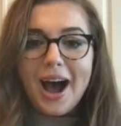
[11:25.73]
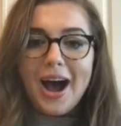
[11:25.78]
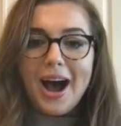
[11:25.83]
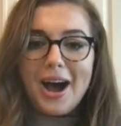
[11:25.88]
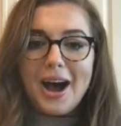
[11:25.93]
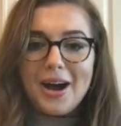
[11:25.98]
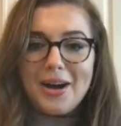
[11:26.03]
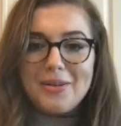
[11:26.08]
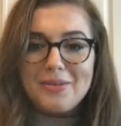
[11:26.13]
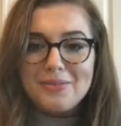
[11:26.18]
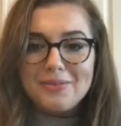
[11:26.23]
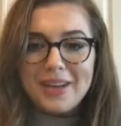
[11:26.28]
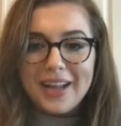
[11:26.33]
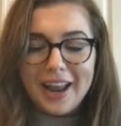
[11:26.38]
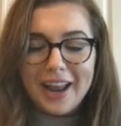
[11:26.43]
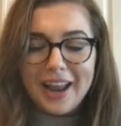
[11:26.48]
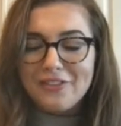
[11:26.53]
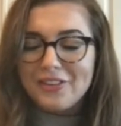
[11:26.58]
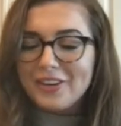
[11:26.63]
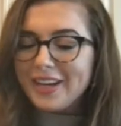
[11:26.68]
And
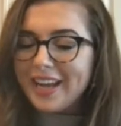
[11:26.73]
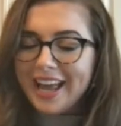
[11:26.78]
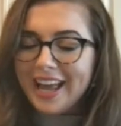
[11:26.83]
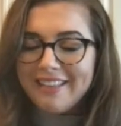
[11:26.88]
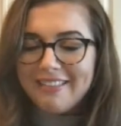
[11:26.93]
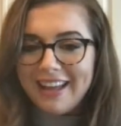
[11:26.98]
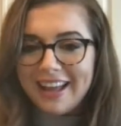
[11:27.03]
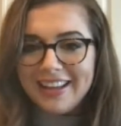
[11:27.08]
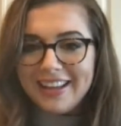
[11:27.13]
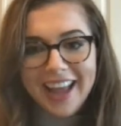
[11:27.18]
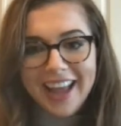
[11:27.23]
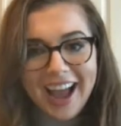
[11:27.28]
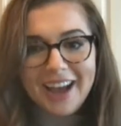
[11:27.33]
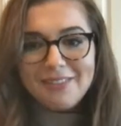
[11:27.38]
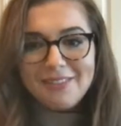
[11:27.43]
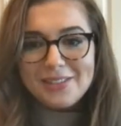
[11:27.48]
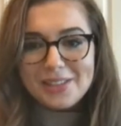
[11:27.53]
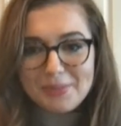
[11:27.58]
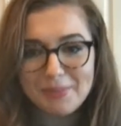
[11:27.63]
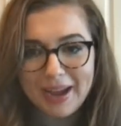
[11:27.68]
I forget that, it
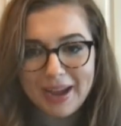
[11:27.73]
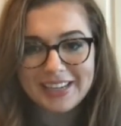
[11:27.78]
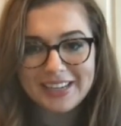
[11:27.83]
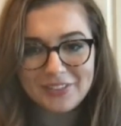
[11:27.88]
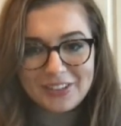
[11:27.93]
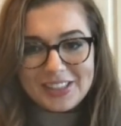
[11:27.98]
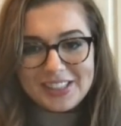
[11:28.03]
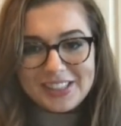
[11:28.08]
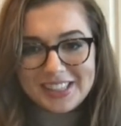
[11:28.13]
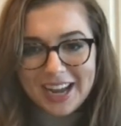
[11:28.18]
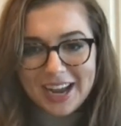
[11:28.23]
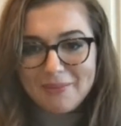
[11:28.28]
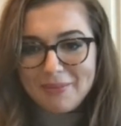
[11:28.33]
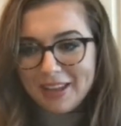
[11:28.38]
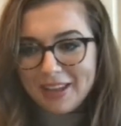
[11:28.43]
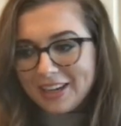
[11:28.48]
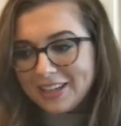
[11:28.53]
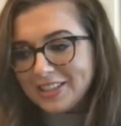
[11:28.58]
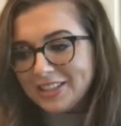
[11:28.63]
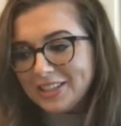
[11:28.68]
was my first time
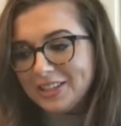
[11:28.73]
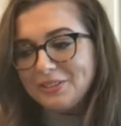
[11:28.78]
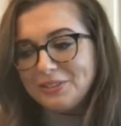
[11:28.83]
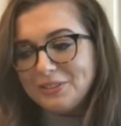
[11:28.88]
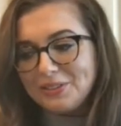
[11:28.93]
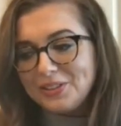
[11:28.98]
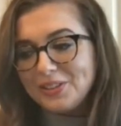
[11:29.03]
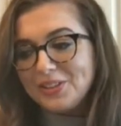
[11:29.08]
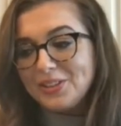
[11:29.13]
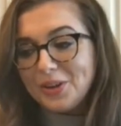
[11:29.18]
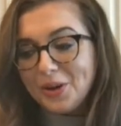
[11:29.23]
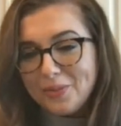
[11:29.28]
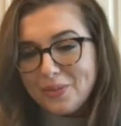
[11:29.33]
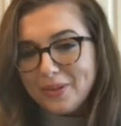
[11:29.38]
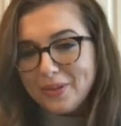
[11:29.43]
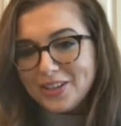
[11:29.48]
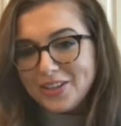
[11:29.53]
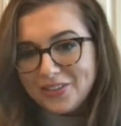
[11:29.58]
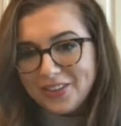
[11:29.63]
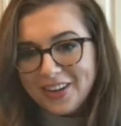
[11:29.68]
there too. It was so
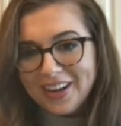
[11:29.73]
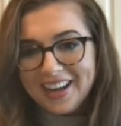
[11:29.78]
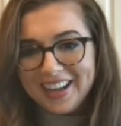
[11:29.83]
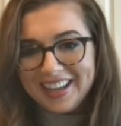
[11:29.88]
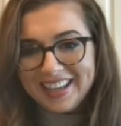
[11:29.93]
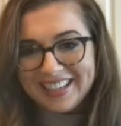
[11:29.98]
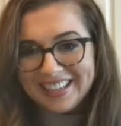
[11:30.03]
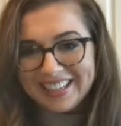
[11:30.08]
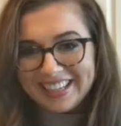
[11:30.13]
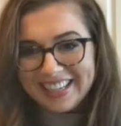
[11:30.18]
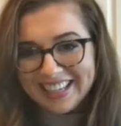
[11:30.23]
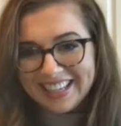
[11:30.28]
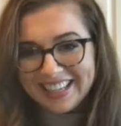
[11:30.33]
much fun.